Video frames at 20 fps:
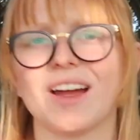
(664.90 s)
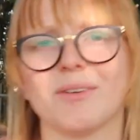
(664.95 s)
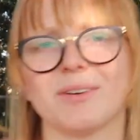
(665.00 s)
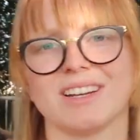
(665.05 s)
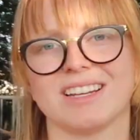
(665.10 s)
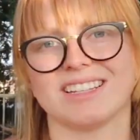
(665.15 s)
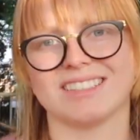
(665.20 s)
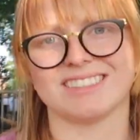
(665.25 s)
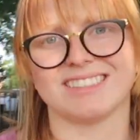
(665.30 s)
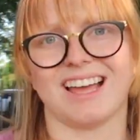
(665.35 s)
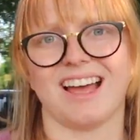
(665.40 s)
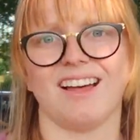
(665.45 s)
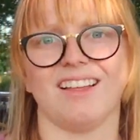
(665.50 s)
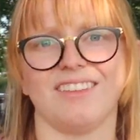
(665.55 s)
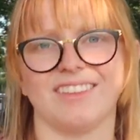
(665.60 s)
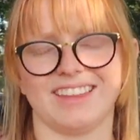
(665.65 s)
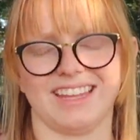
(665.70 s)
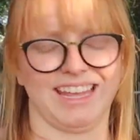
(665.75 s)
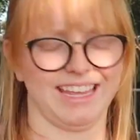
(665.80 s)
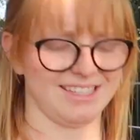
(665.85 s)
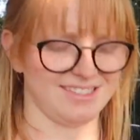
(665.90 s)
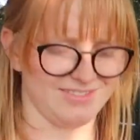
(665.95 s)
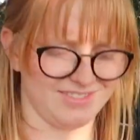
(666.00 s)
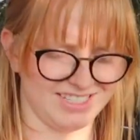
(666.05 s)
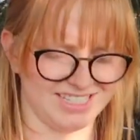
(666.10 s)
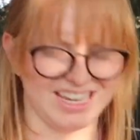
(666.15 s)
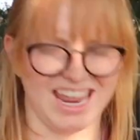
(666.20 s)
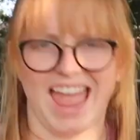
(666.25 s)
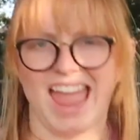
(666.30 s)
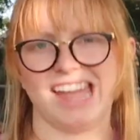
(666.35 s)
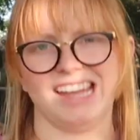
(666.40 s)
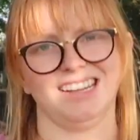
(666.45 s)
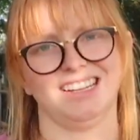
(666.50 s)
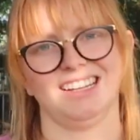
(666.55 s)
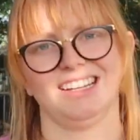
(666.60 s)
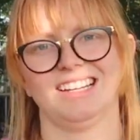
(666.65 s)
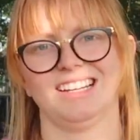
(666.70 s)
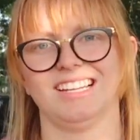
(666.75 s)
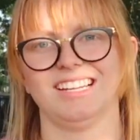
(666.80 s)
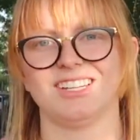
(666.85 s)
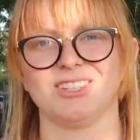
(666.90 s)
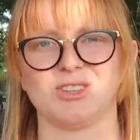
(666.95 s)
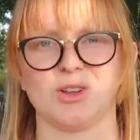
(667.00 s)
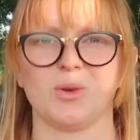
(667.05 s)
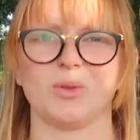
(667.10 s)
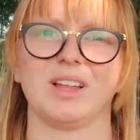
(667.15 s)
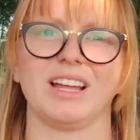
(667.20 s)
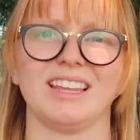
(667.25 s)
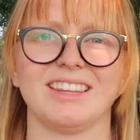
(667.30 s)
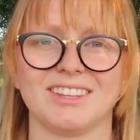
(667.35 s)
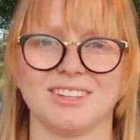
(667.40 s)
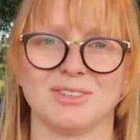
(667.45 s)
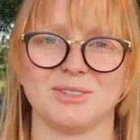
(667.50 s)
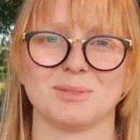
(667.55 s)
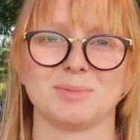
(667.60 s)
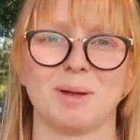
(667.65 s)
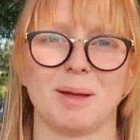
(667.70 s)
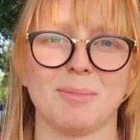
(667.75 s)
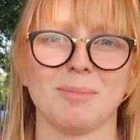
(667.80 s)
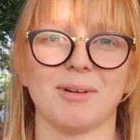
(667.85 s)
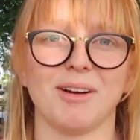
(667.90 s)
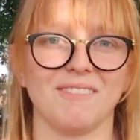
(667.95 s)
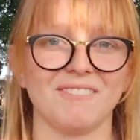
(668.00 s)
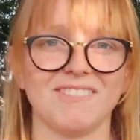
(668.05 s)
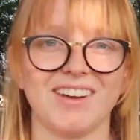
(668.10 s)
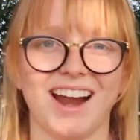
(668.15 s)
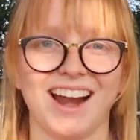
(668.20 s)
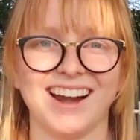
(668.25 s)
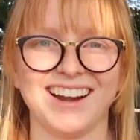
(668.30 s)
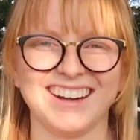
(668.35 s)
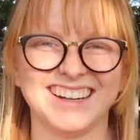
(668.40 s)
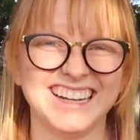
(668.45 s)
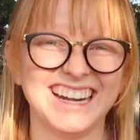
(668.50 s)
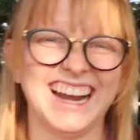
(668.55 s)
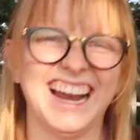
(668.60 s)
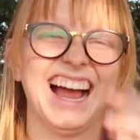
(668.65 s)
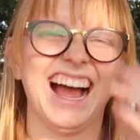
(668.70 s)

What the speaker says: I were to tell the kids of today, don't light the newspaper on fire.